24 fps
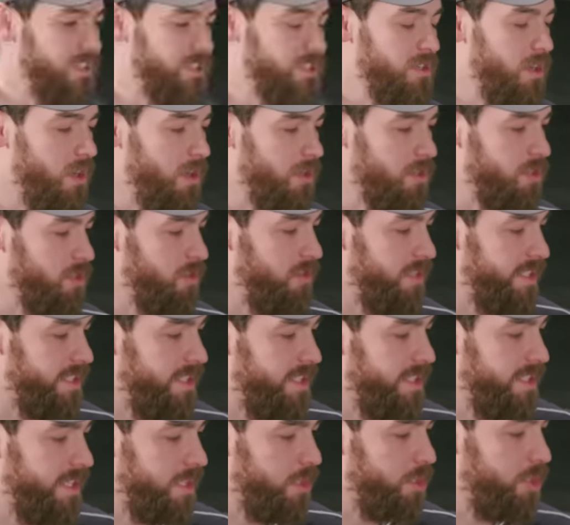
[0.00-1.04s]
this car is only
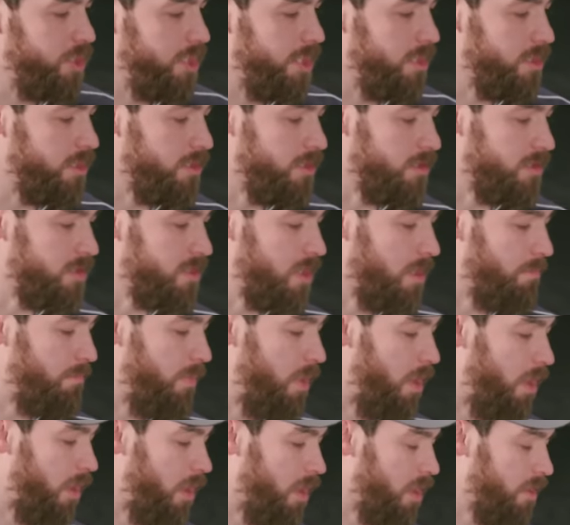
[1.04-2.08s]
6 years
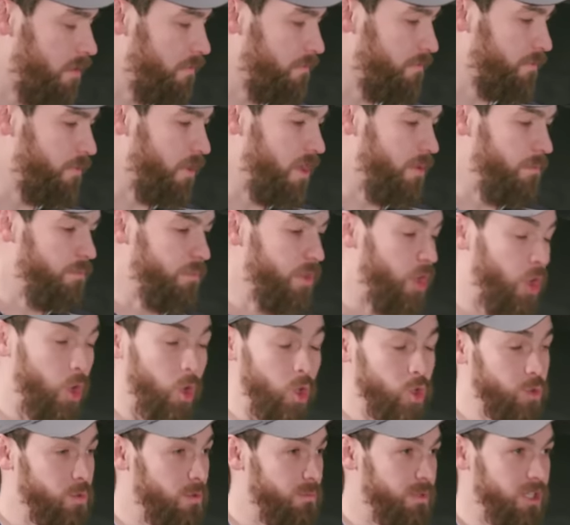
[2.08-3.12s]
apart from the
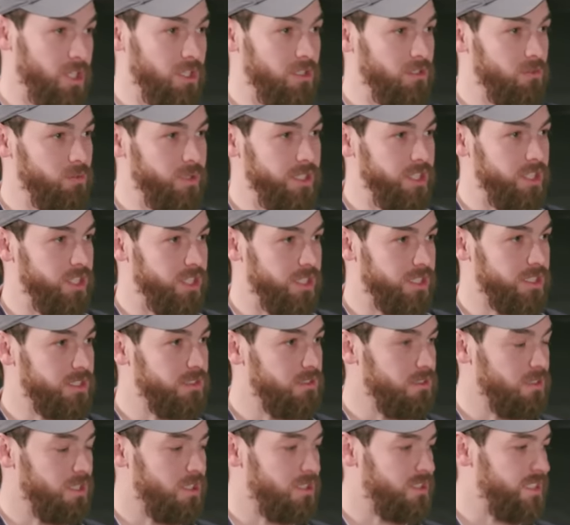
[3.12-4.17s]
Oldsmobile we
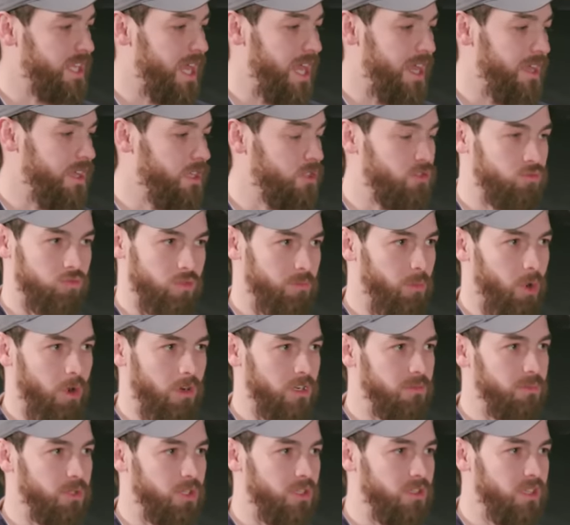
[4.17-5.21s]
just looked at is
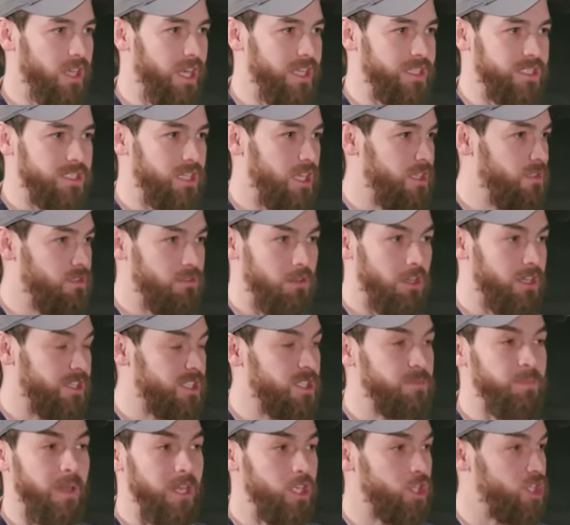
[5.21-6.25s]
remarkable. It's like a
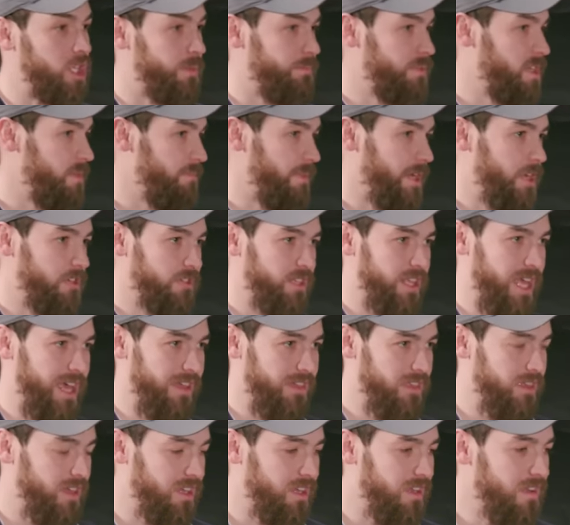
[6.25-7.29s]
spaceship compared to
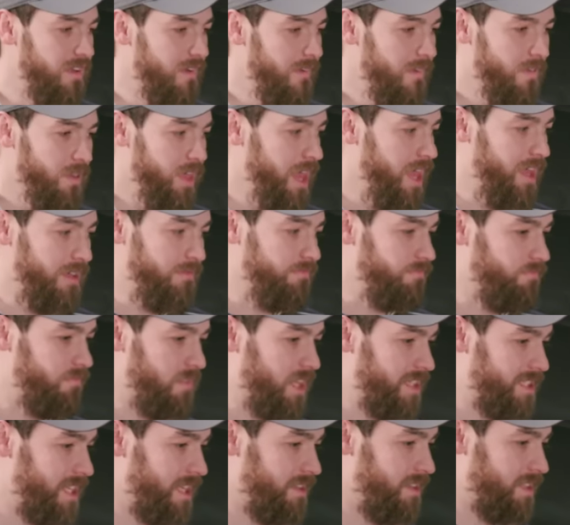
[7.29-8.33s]
that thing. And
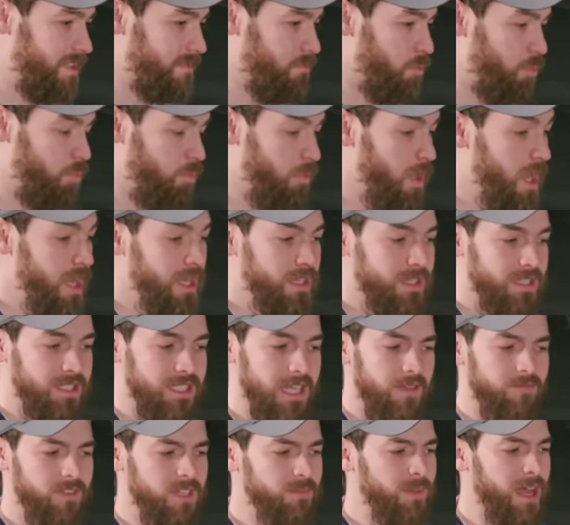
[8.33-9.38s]
I said that
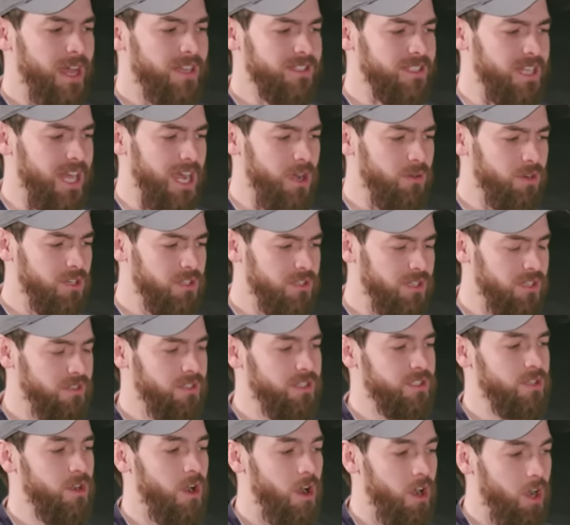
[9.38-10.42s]
70 miles an hour in
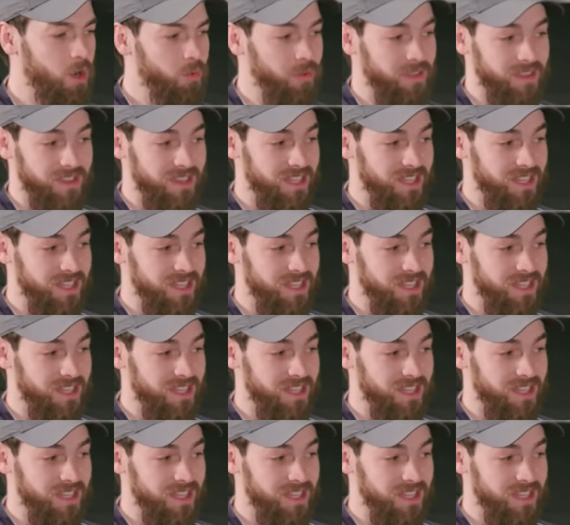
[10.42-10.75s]
this car with